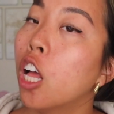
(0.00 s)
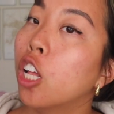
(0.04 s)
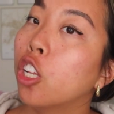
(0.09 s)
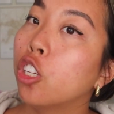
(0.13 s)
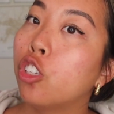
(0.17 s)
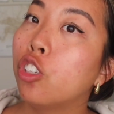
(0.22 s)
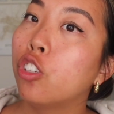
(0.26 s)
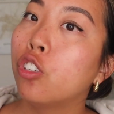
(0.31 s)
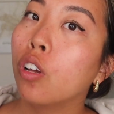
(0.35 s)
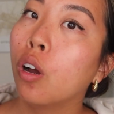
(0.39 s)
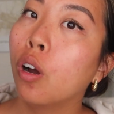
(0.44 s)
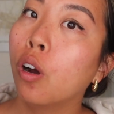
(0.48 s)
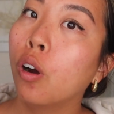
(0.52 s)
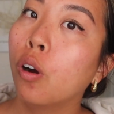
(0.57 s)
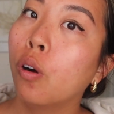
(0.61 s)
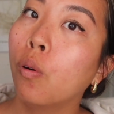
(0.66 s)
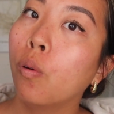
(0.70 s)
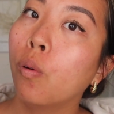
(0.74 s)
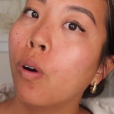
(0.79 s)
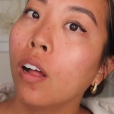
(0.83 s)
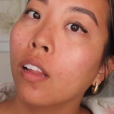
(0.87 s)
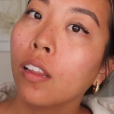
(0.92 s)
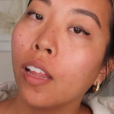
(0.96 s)

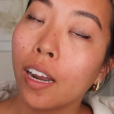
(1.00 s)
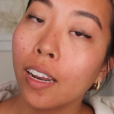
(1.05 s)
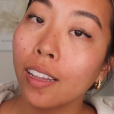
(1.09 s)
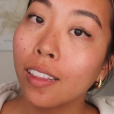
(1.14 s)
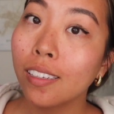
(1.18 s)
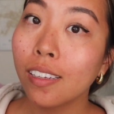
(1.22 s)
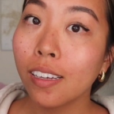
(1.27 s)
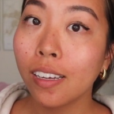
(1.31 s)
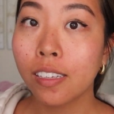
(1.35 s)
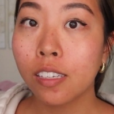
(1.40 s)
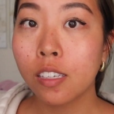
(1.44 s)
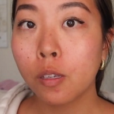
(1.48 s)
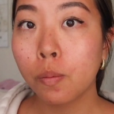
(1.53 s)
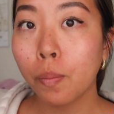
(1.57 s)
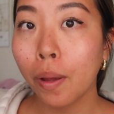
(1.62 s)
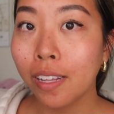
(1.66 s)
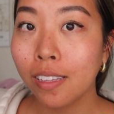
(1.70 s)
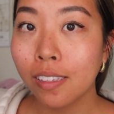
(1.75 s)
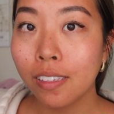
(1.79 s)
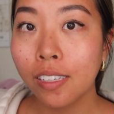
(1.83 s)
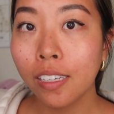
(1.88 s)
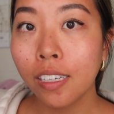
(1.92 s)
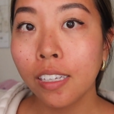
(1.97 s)
so a lot of the
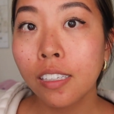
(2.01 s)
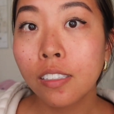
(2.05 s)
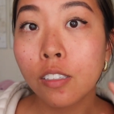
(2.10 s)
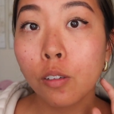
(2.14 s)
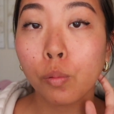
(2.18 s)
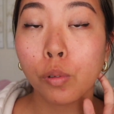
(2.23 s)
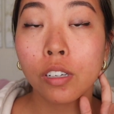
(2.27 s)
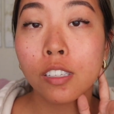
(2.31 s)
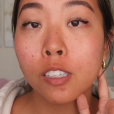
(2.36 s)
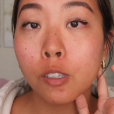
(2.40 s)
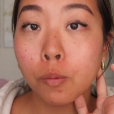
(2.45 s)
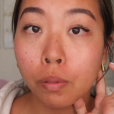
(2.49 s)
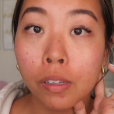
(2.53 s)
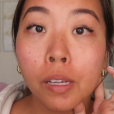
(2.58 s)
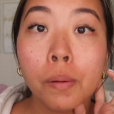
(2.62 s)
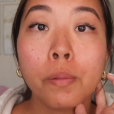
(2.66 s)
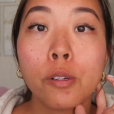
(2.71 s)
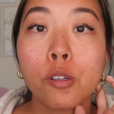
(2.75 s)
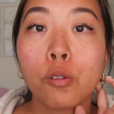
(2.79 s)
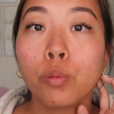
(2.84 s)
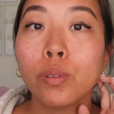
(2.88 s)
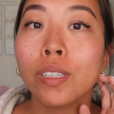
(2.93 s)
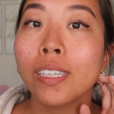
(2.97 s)
expenses were split
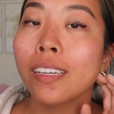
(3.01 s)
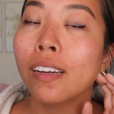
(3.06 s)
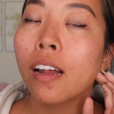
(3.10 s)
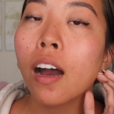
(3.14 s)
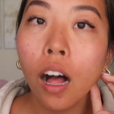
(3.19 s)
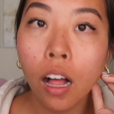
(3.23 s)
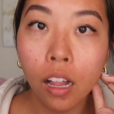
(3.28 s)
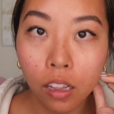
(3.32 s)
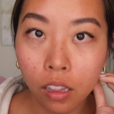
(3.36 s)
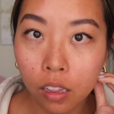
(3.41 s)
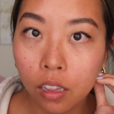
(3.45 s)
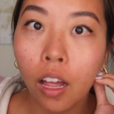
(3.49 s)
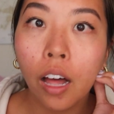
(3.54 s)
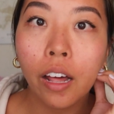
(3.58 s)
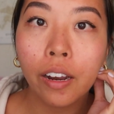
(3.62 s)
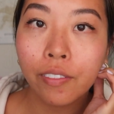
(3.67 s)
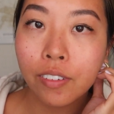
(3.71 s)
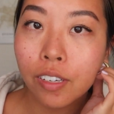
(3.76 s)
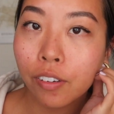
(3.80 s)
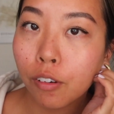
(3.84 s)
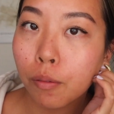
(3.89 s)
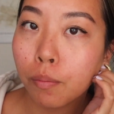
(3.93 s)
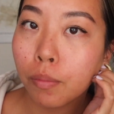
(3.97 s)
between a lot
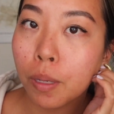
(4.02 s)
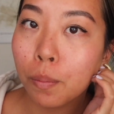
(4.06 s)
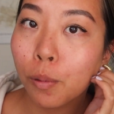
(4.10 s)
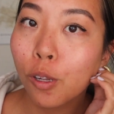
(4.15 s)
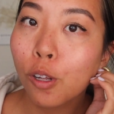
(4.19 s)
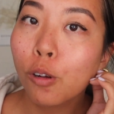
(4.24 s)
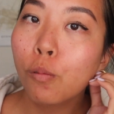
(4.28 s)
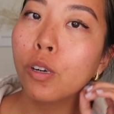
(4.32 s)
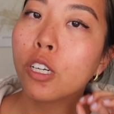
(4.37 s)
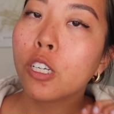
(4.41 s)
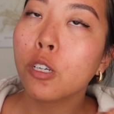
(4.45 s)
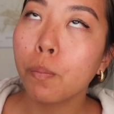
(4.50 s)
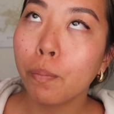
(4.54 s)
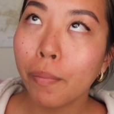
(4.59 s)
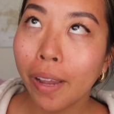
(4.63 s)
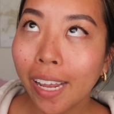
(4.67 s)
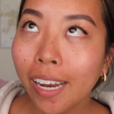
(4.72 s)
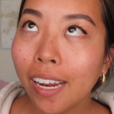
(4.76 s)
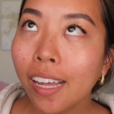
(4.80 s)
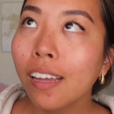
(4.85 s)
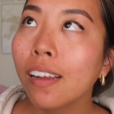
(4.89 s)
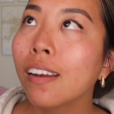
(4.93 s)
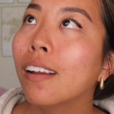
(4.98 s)
of different people, which
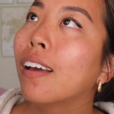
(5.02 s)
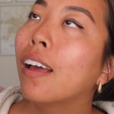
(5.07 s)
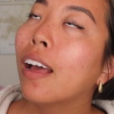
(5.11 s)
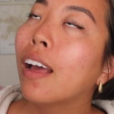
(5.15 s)
made it,